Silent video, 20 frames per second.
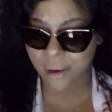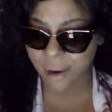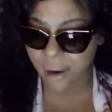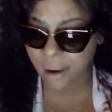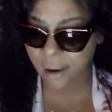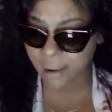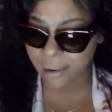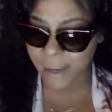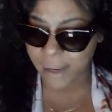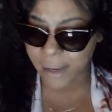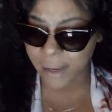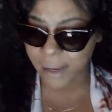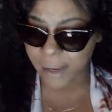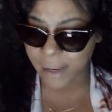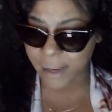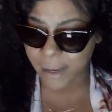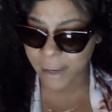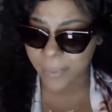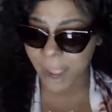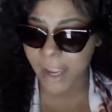Girl,
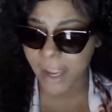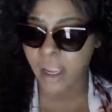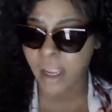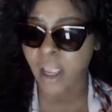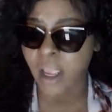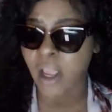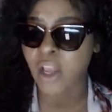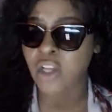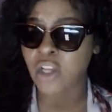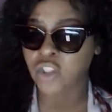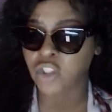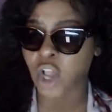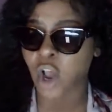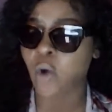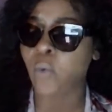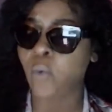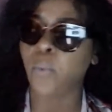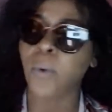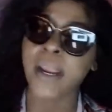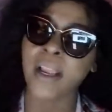anyway,
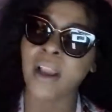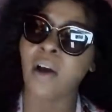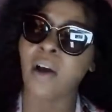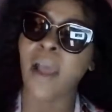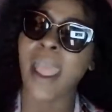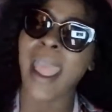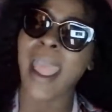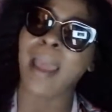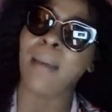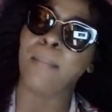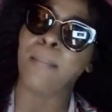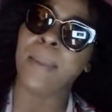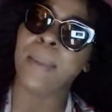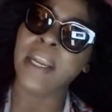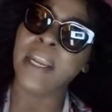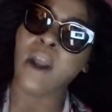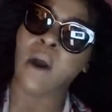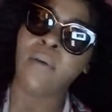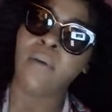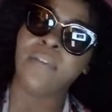so Rico had
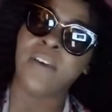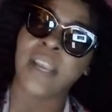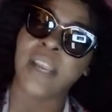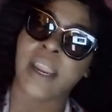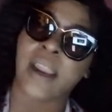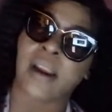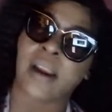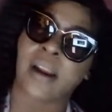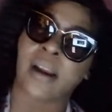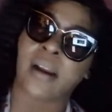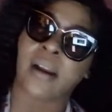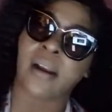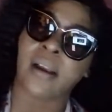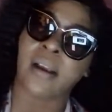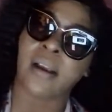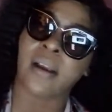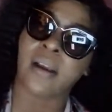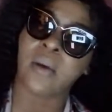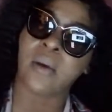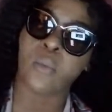been over there
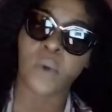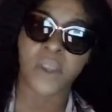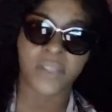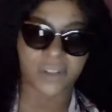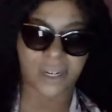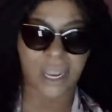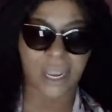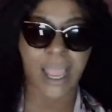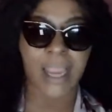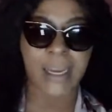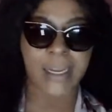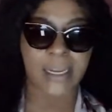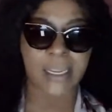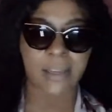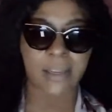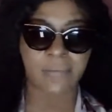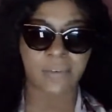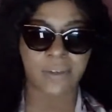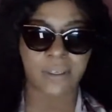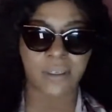with Clyde
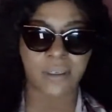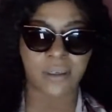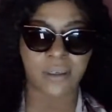Diva.